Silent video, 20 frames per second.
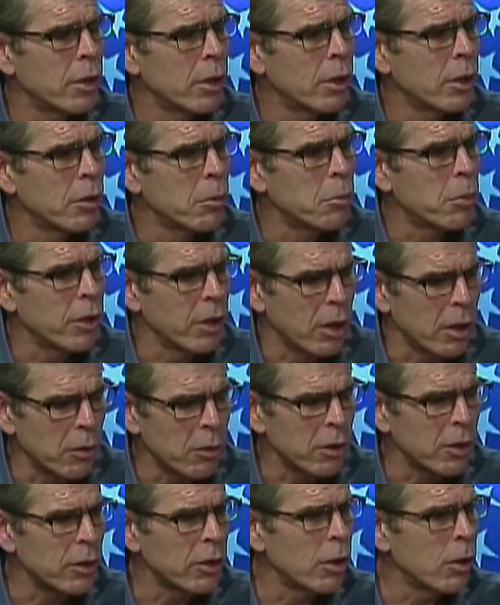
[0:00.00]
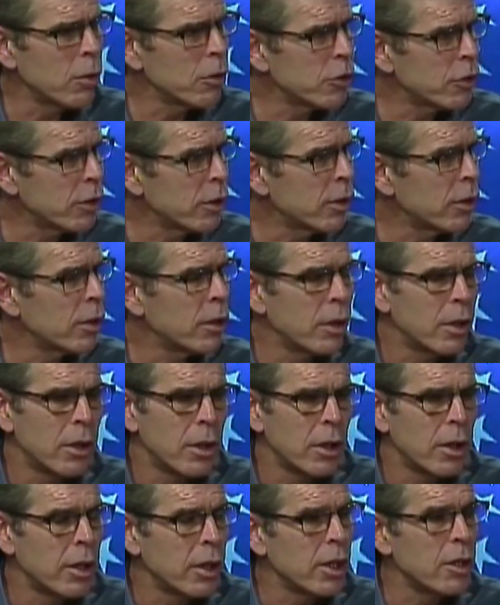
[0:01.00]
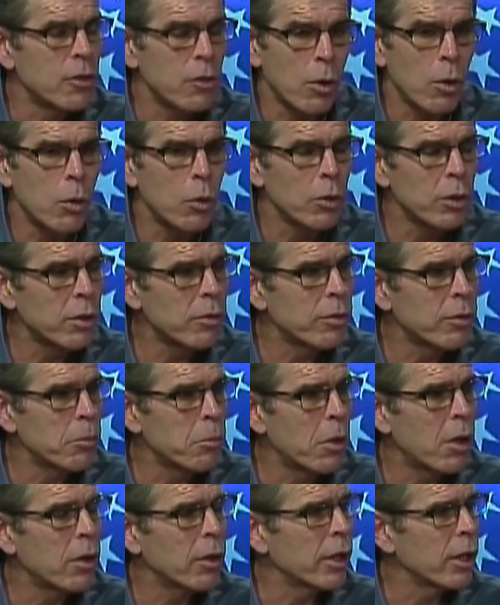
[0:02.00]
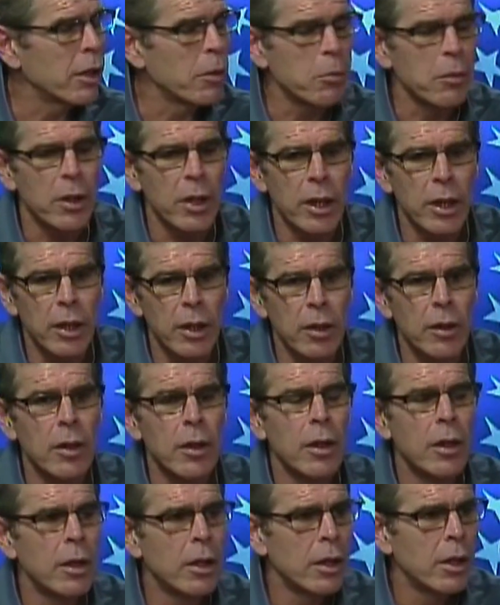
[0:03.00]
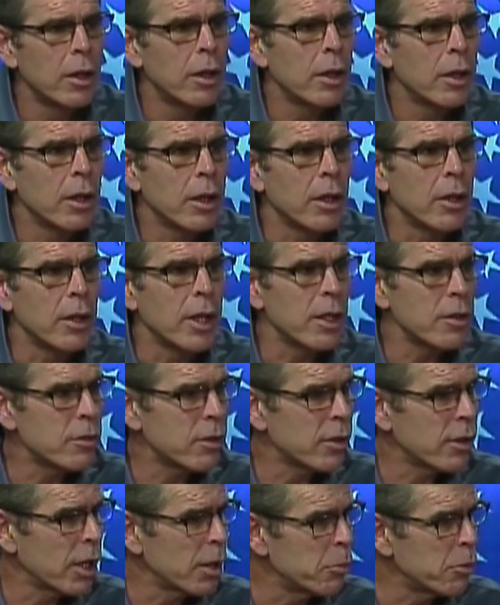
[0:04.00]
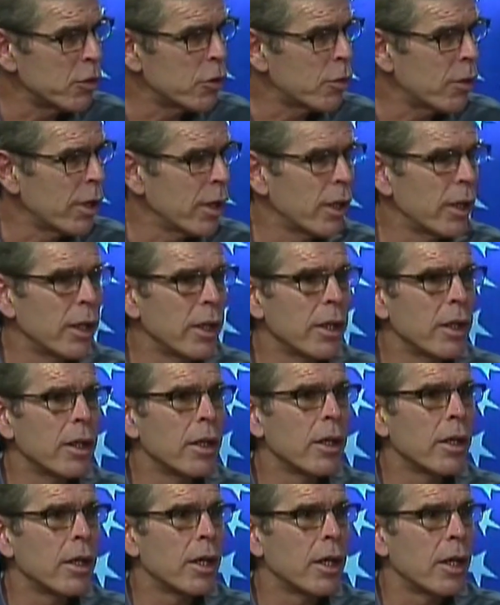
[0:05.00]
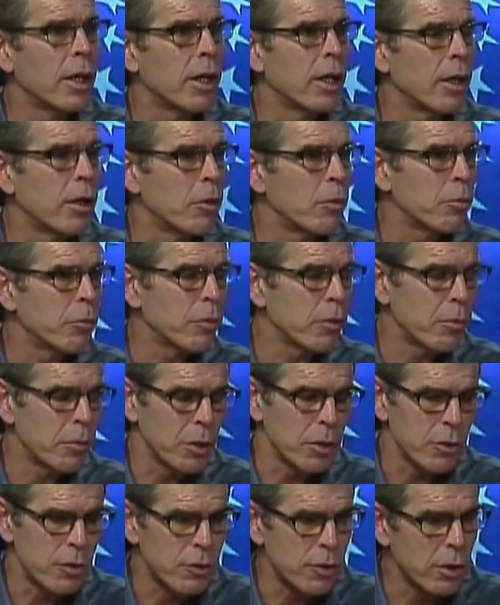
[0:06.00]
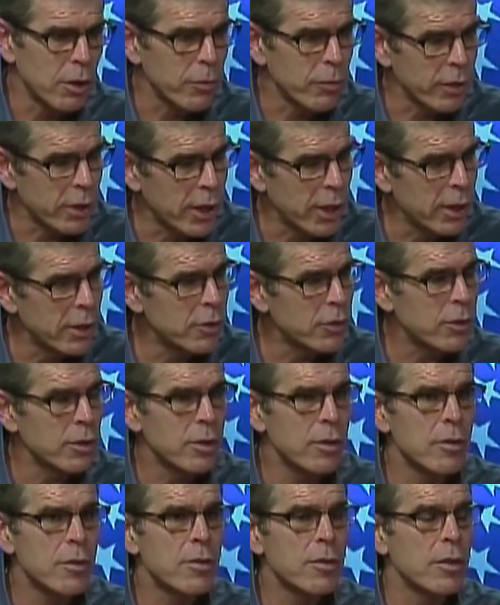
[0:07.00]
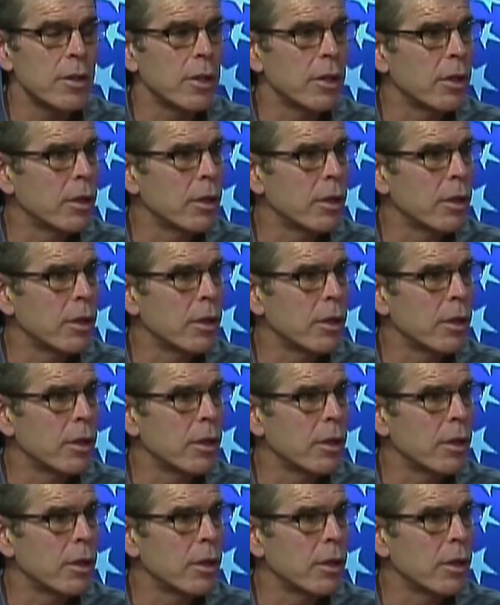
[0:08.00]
but out in the ocean, it's a whole different ballgame, and that's the type of training, certifications, and